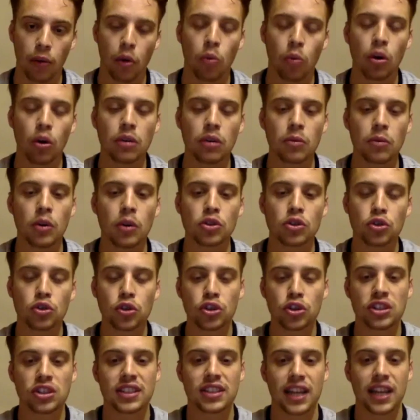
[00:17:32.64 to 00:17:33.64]
What? What? No, what
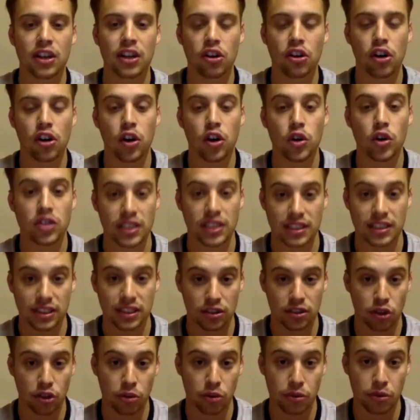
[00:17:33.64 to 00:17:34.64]
brought you to that conclusion? Is
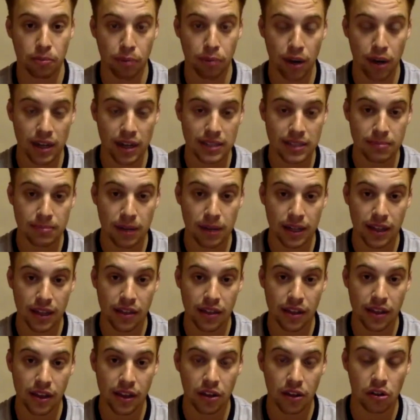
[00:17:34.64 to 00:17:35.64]
it to do with the prize money
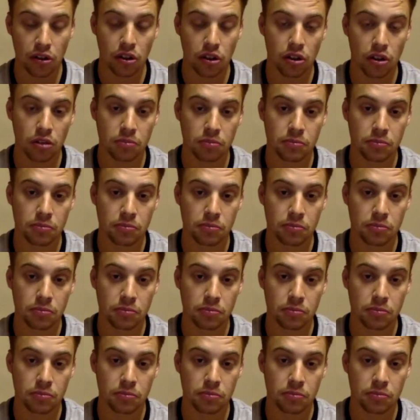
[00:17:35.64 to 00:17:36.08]
thing, or?